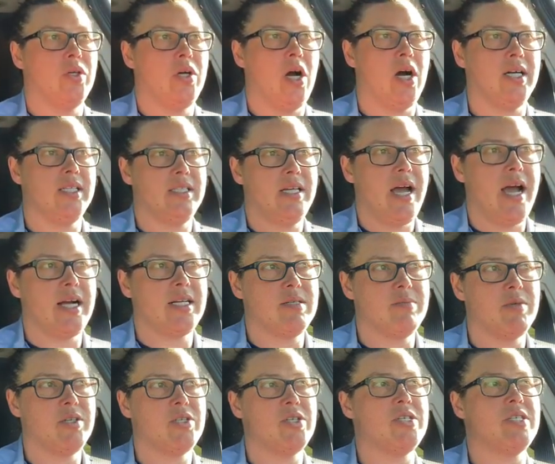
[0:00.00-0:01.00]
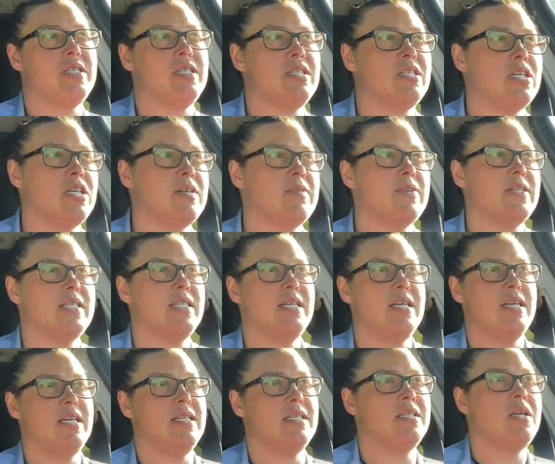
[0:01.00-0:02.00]
contact emergency
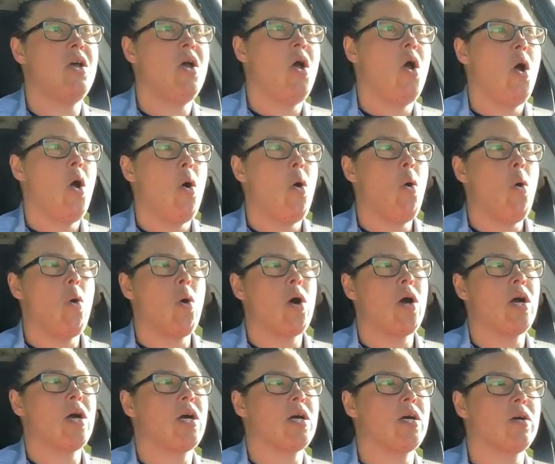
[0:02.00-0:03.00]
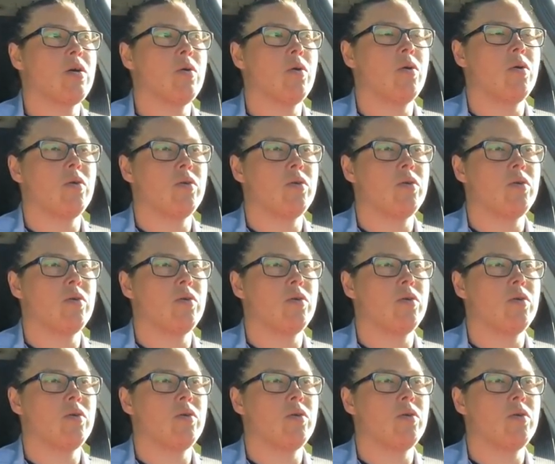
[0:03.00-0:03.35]
services or